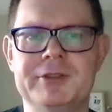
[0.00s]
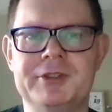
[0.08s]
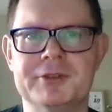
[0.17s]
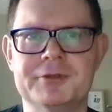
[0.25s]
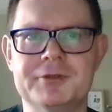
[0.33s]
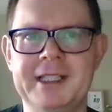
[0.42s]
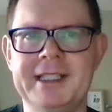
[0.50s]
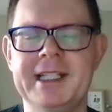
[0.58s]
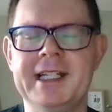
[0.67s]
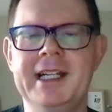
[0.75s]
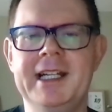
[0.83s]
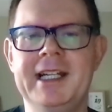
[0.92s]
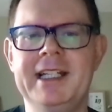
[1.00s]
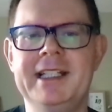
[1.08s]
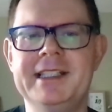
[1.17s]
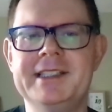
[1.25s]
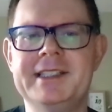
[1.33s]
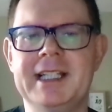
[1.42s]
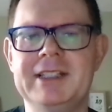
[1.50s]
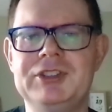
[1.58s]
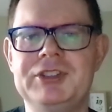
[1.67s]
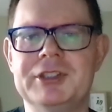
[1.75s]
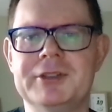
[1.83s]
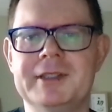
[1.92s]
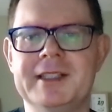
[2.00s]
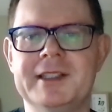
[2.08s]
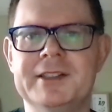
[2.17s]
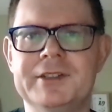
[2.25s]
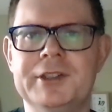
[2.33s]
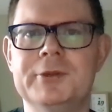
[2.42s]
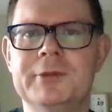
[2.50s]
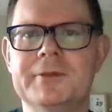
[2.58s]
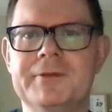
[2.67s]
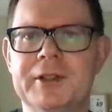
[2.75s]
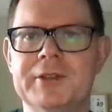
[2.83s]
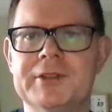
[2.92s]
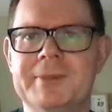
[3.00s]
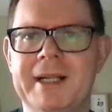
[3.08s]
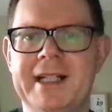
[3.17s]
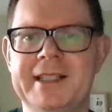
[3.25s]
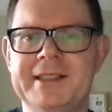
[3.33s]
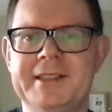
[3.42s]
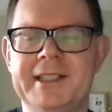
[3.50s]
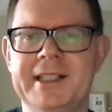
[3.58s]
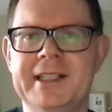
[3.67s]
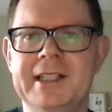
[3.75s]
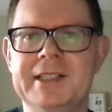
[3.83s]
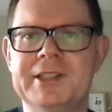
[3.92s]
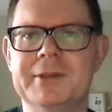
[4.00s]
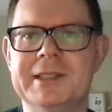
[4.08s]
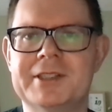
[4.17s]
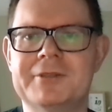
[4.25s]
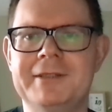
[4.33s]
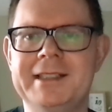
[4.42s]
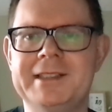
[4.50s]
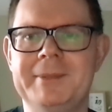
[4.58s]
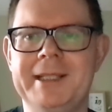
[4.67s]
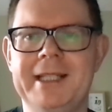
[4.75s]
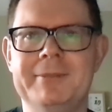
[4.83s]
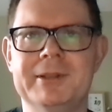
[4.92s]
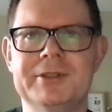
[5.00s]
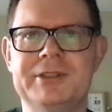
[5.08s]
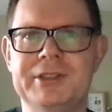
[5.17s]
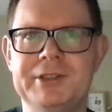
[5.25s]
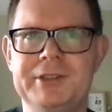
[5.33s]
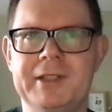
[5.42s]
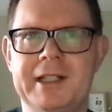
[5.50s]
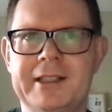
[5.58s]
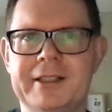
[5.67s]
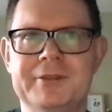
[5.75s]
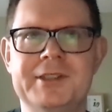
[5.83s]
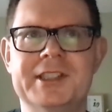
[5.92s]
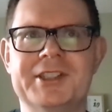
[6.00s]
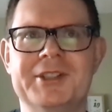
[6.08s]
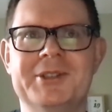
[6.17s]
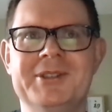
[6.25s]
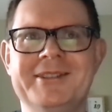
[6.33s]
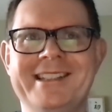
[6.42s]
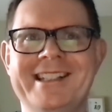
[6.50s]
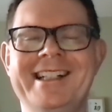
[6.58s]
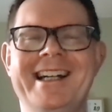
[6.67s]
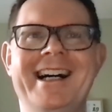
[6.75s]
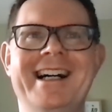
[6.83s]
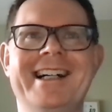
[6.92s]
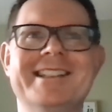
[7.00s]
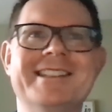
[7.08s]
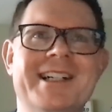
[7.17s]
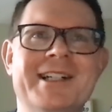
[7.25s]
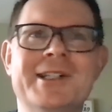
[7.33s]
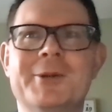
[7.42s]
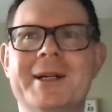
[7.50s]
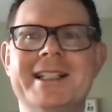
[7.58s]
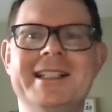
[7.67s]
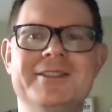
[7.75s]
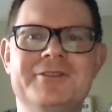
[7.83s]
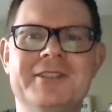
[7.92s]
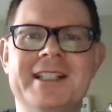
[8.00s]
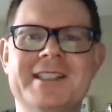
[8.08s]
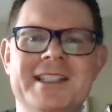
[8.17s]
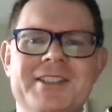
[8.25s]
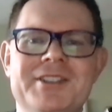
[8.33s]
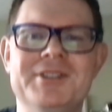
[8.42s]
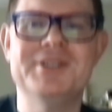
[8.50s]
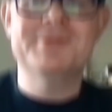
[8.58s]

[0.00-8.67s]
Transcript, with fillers: virtual training is ensuring that no one falls behind. Yeah, so it's great to be able to uh, close the circle, yeah, and uh, quickly address issues.